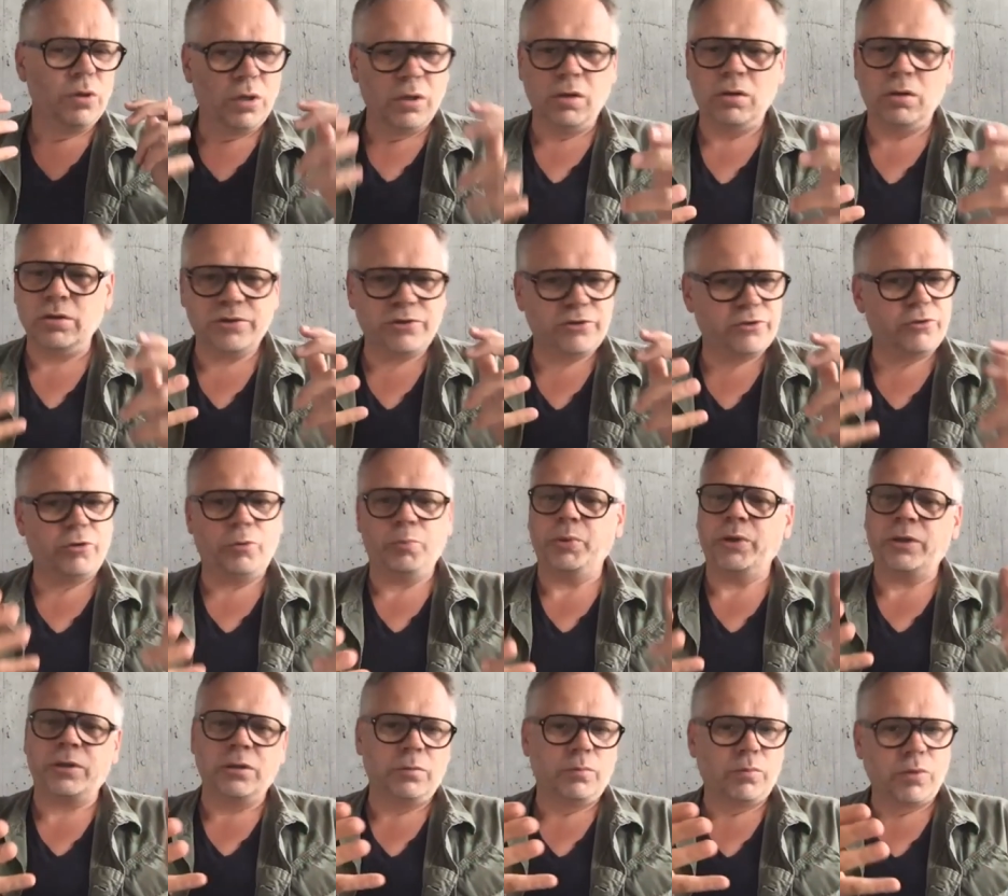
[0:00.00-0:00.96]
gloss
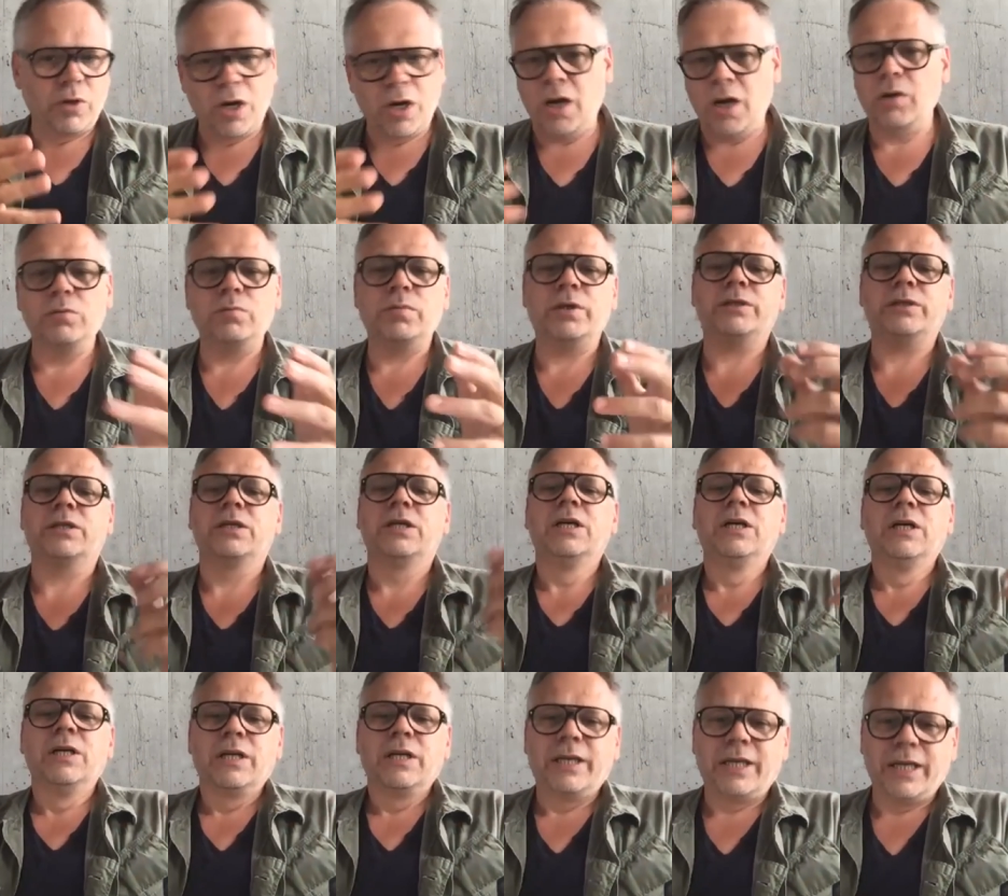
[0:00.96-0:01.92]
tropical brown but
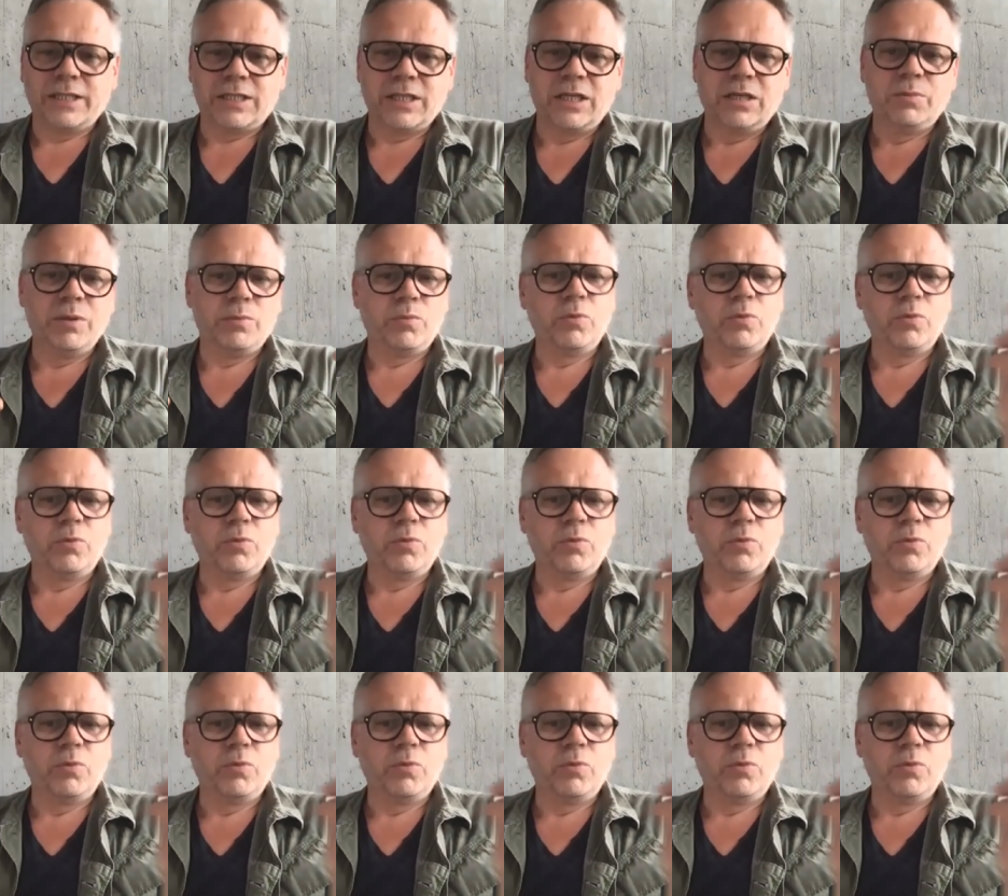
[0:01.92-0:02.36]
gets a little mm.